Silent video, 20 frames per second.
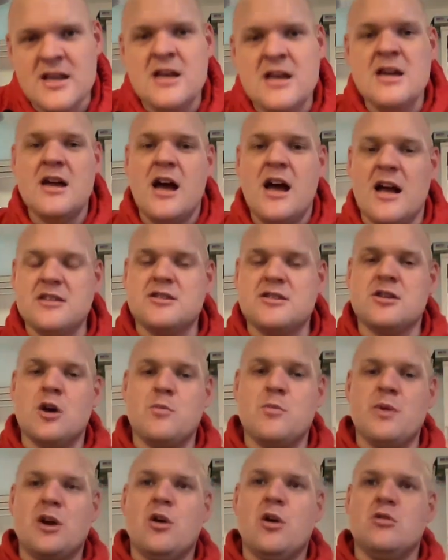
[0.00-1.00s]
And so
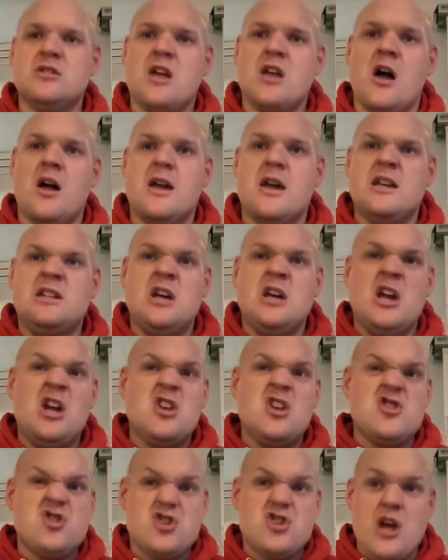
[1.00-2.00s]
because I had
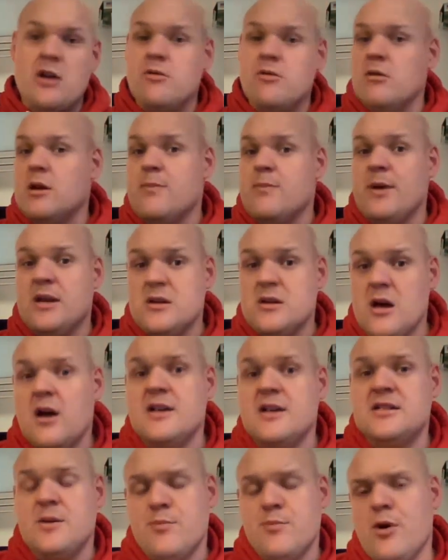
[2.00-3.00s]
generally been
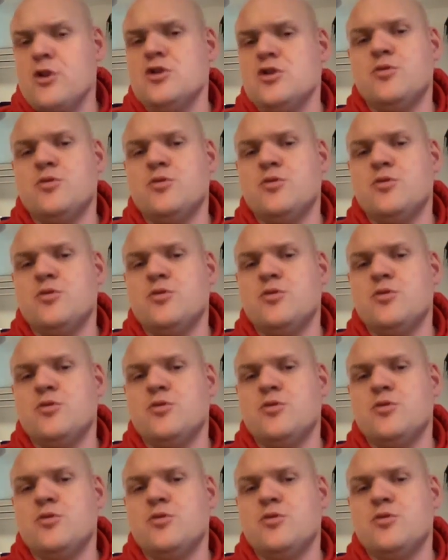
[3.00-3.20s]
nice, approachable,